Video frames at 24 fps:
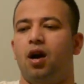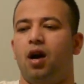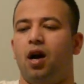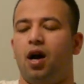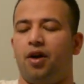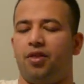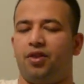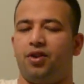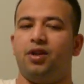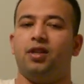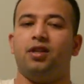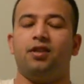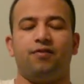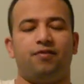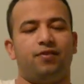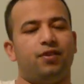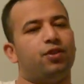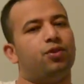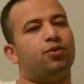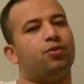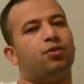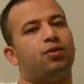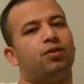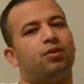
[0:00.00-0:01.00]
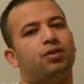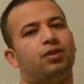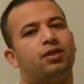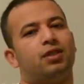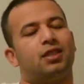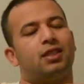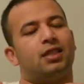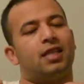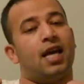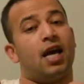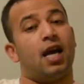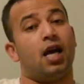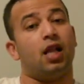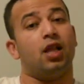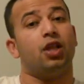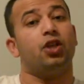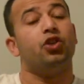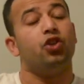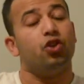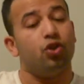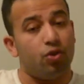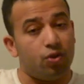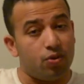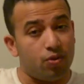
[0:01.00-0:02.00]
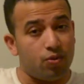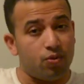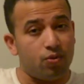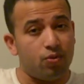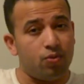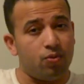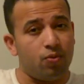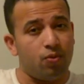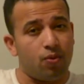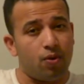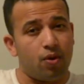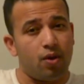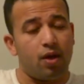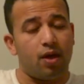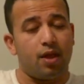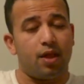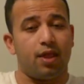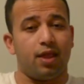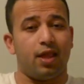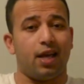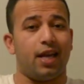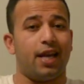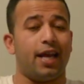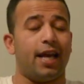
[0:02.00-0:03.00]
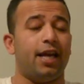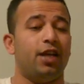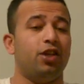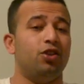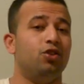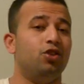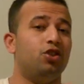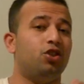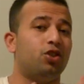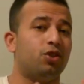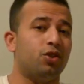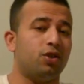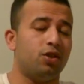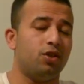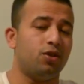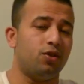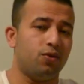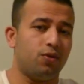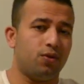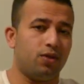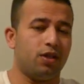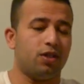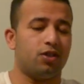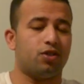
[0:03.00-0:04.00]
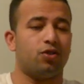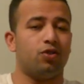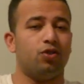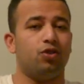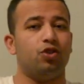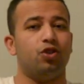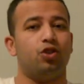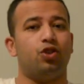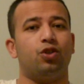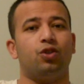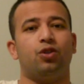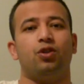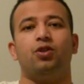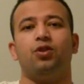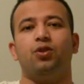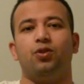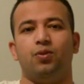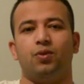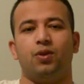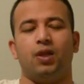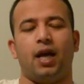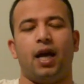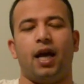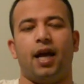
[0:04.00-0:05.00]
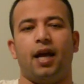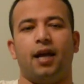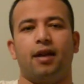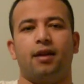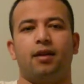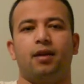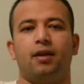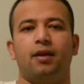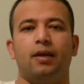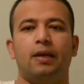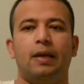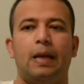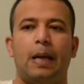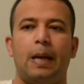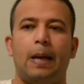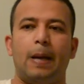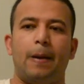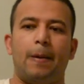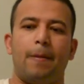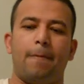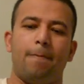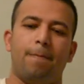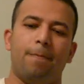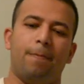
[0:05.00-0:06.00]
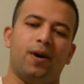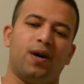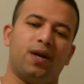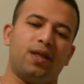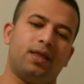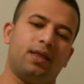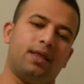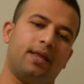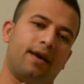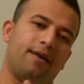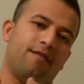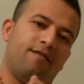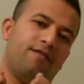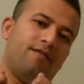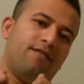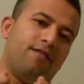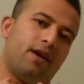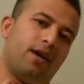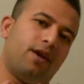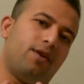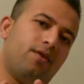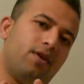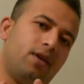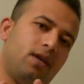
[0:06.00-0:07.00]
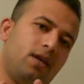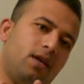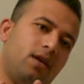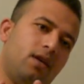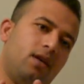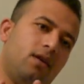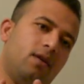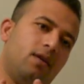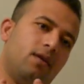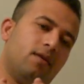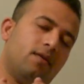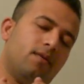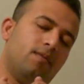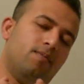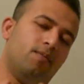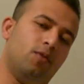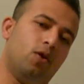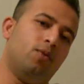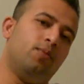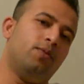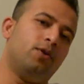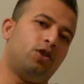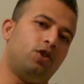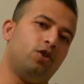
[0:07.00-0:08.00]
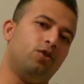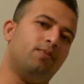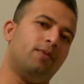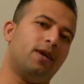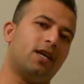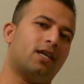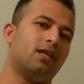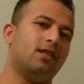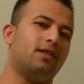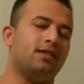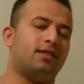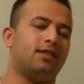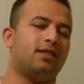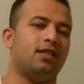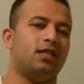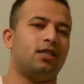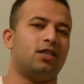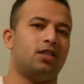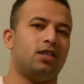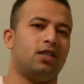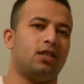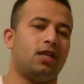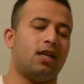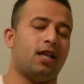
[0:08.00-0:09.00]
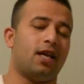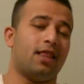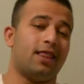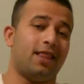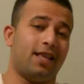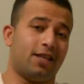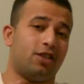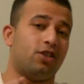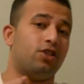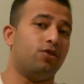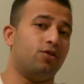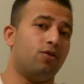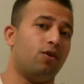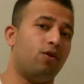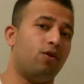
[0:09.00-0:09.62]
other individuals telling you that, hey, you shouldn't do this or you shouldn't do that. But the very moment you make a decision, that's your